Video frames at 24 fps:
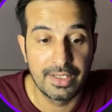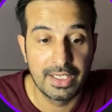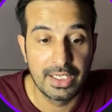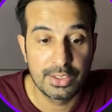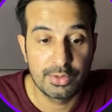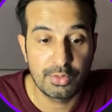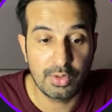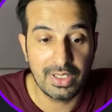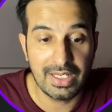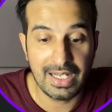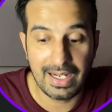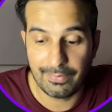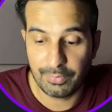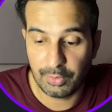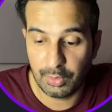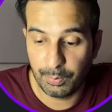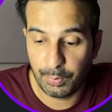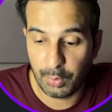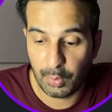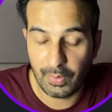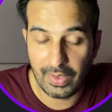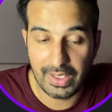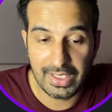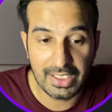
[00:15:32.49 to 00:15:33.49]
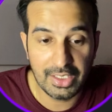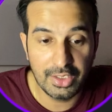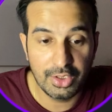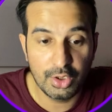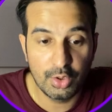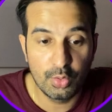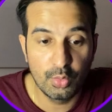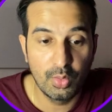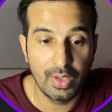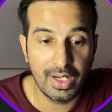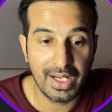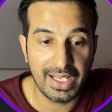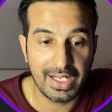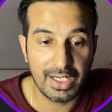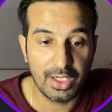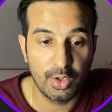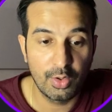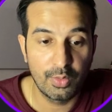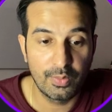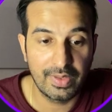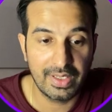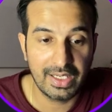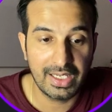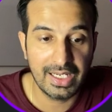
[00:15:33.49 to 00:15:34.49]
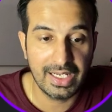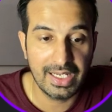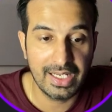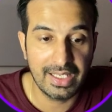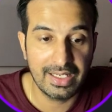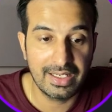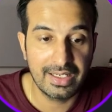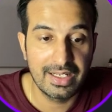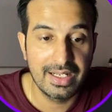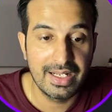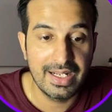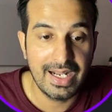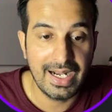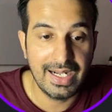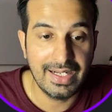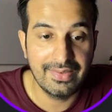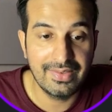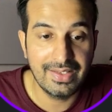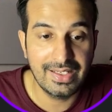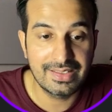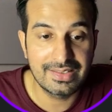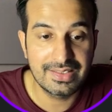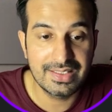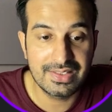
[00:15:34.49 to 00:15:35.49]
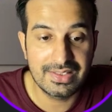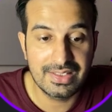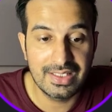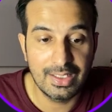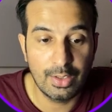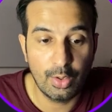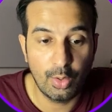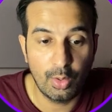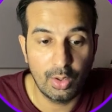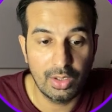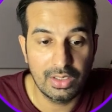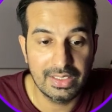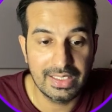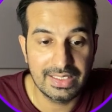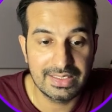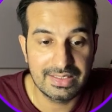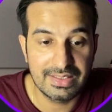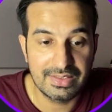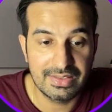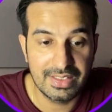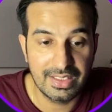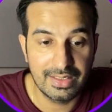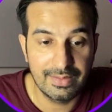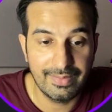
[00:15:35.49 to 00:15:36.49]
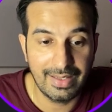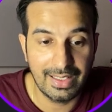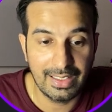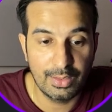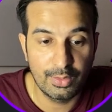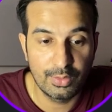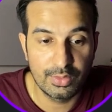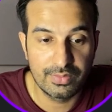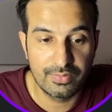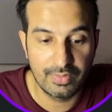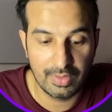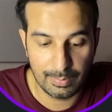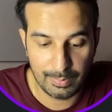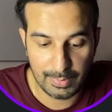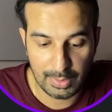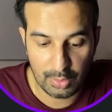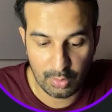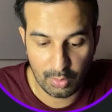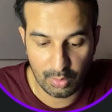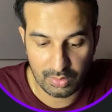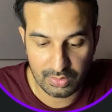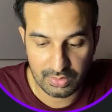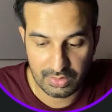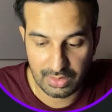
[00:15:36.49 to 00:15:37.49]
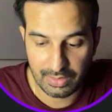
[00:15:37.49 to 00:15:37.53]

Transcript: So I'll have to provide a new array over here and the existing, all the existing values will be gone.